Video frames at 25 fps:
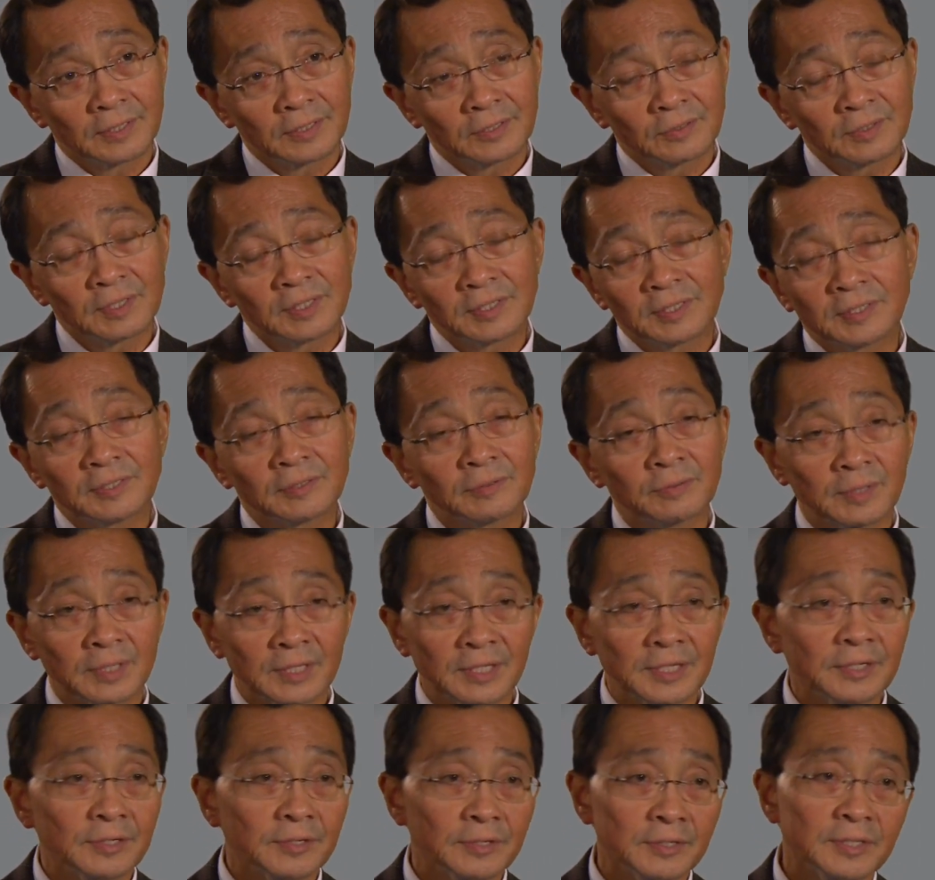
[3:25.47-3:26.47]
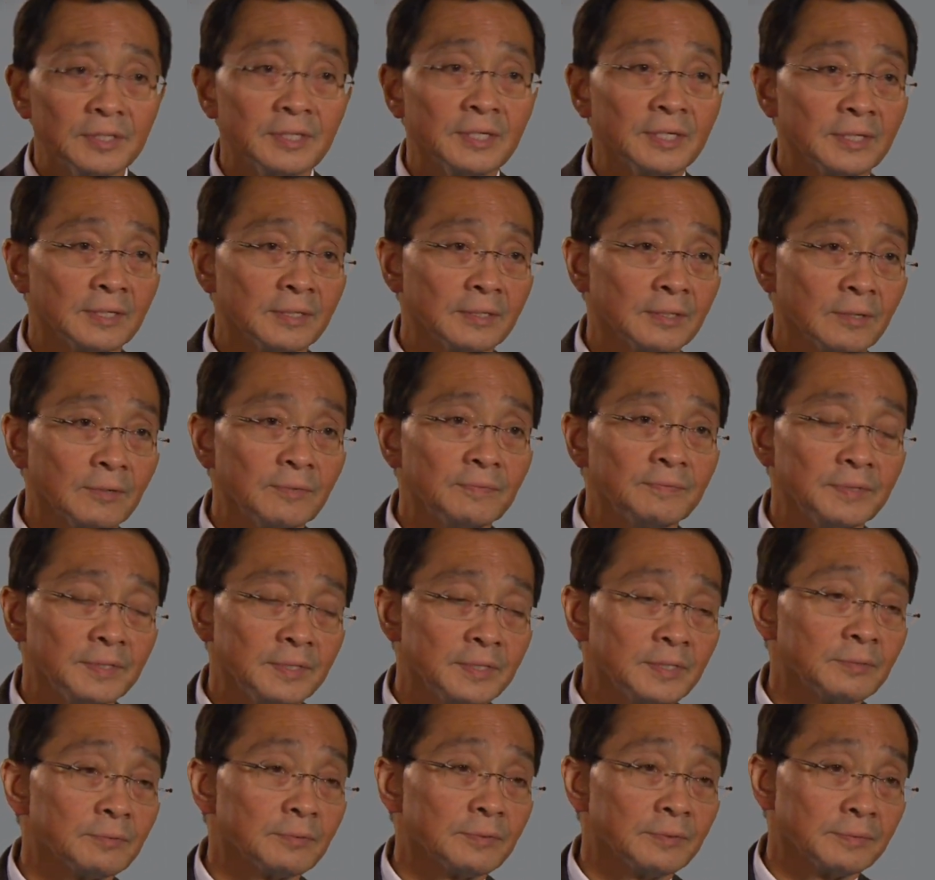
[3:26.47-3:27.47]
So this is a really good thing. Hopefully
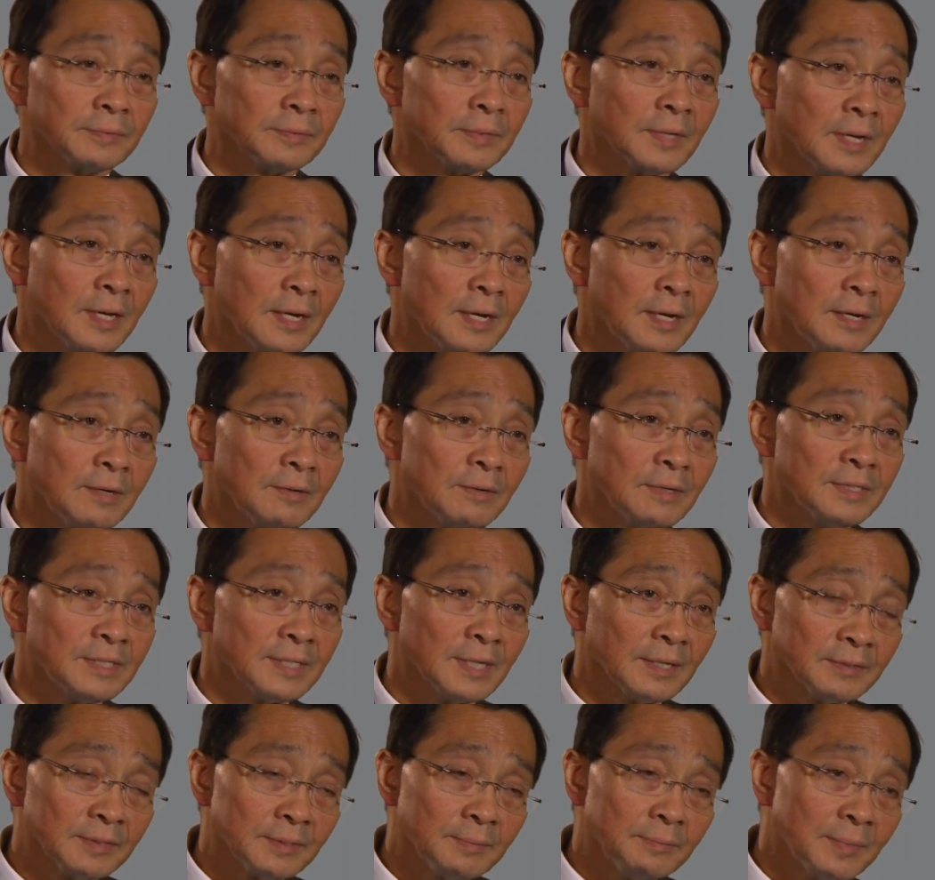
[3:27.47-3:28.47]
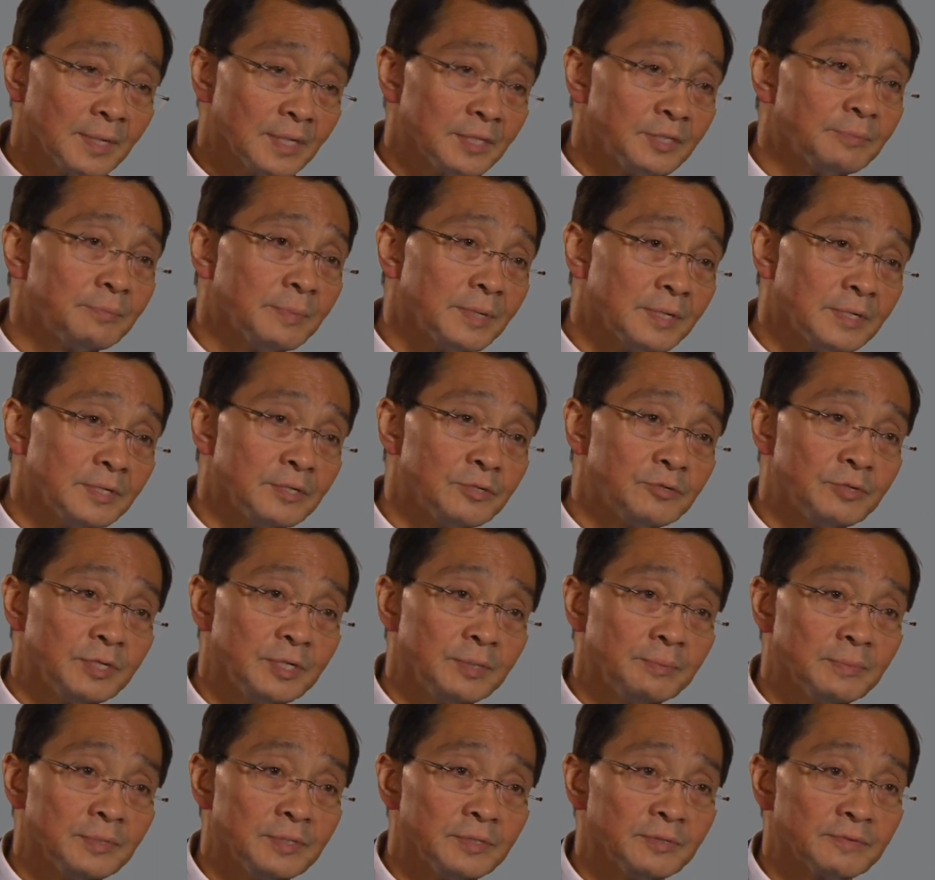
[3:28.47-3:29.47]
this will result in much better
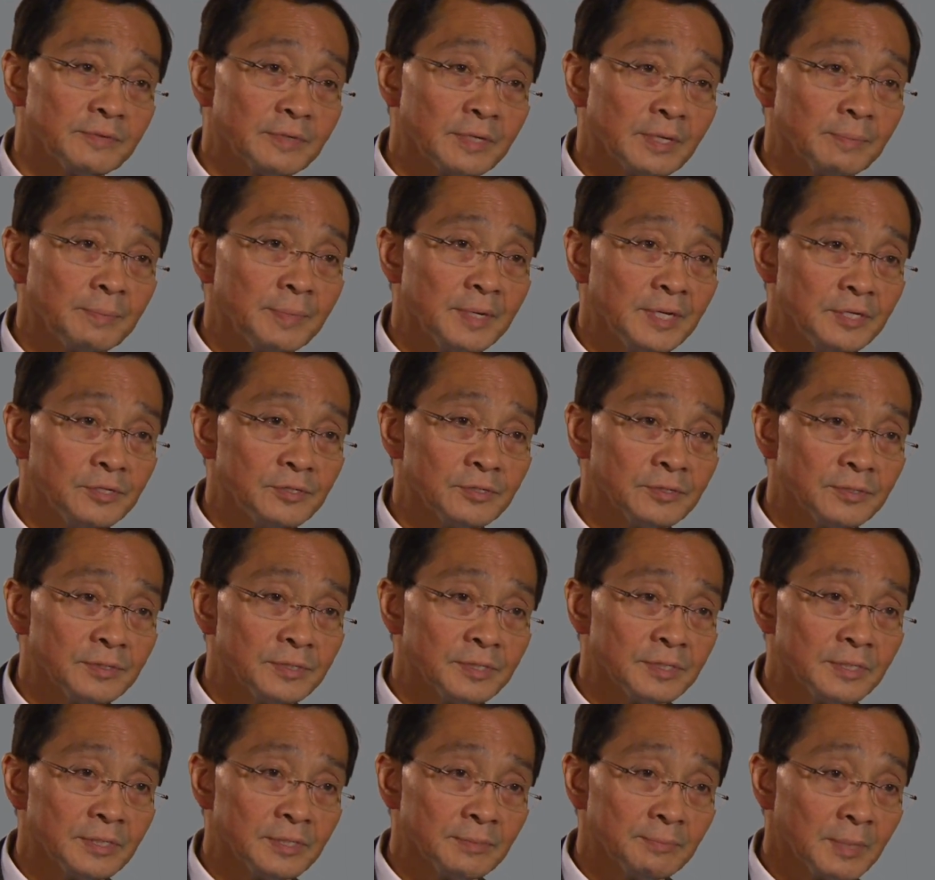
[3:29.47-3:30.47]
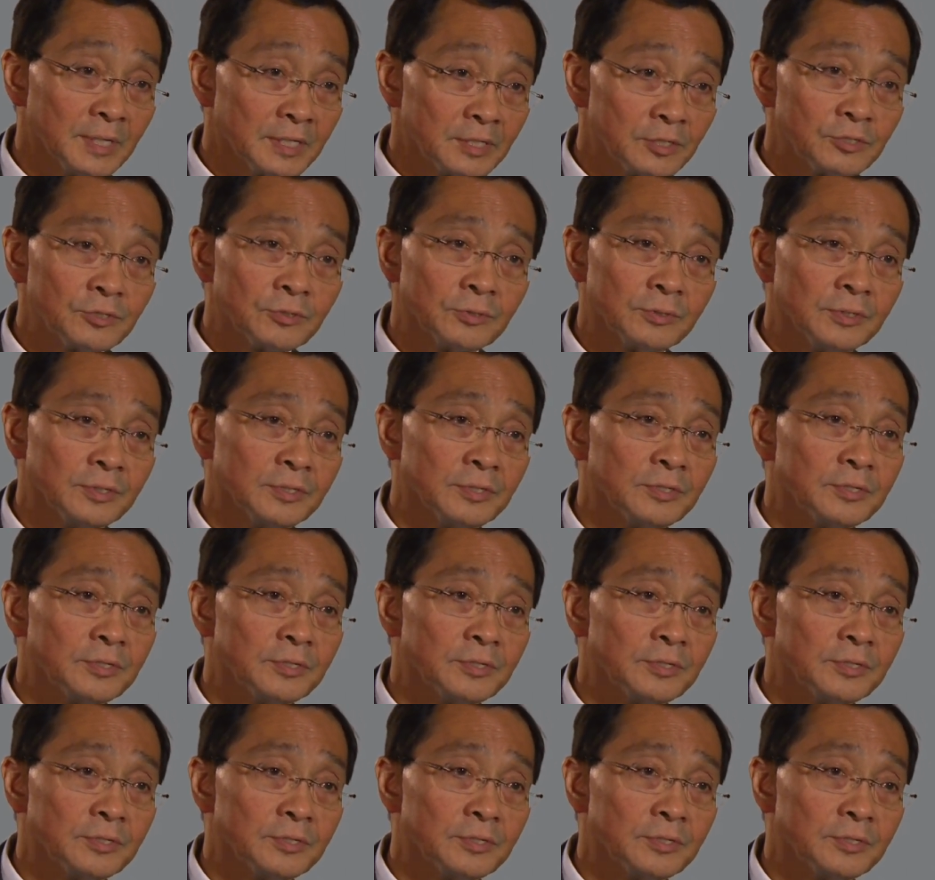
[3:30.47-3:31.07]
treatments for our patients in a much shorter